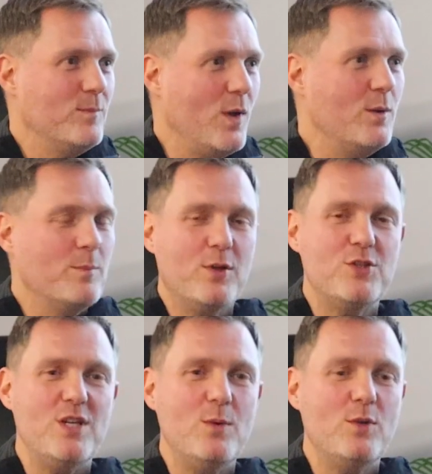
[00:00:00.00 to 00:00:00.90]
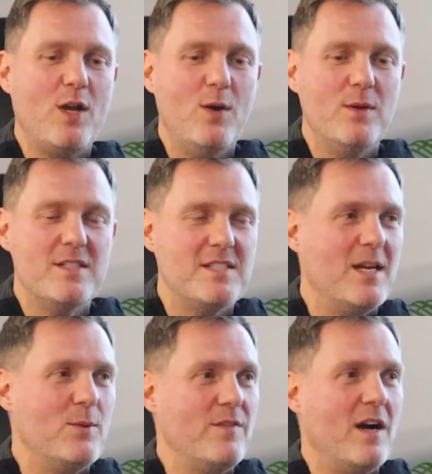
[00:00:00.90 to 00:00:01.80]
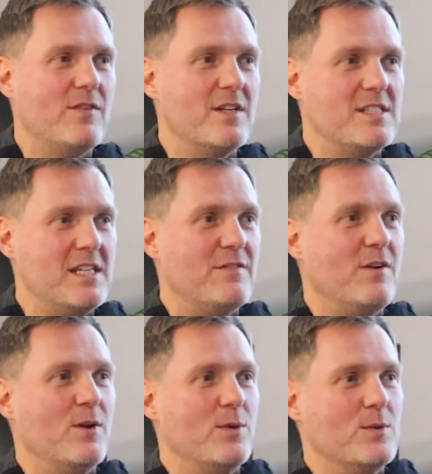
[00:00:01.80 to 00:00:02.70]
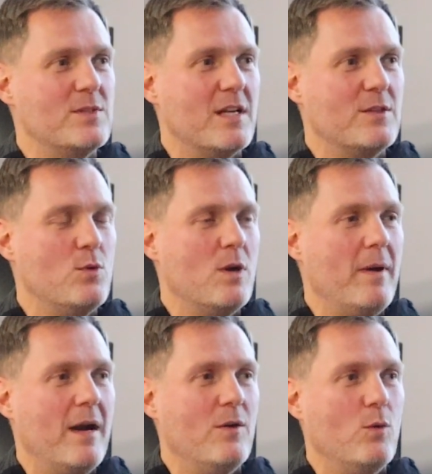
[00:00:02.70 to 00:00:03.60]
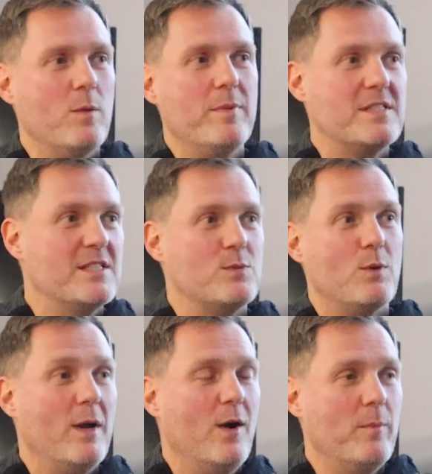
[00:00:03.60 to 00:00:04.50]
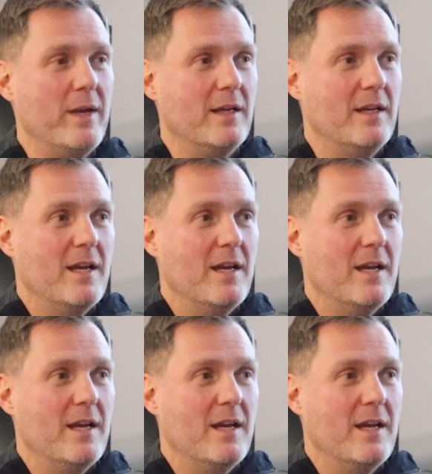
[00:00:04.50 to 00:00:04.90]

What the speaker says: No, because she would go and sit with other CFOs and talk about all the businesses we were helping.